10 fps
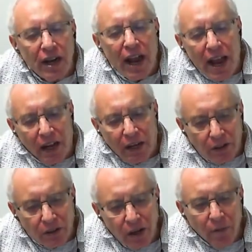ends,
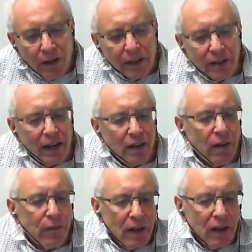like not enough
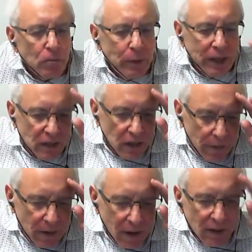is being done
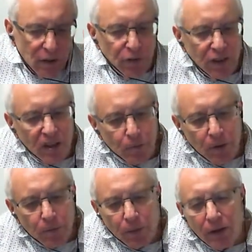to feed
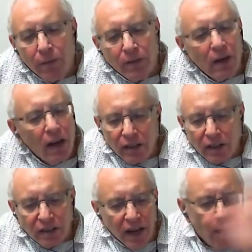people, to
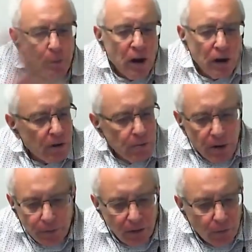help hungry
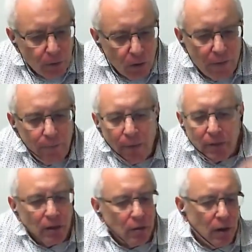people abroad,
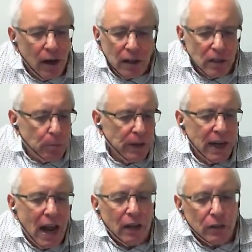to bring
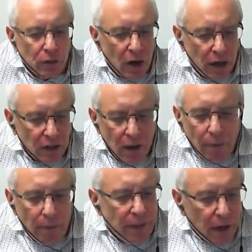out drugs
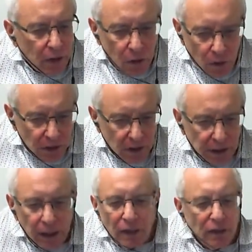that are costly,
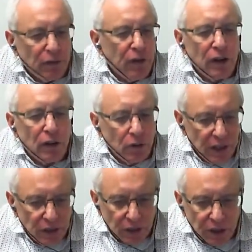to fund
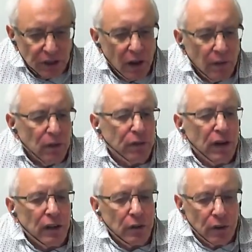research, to fund
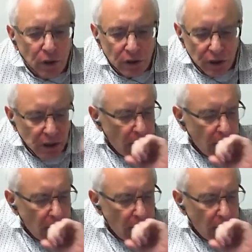universities,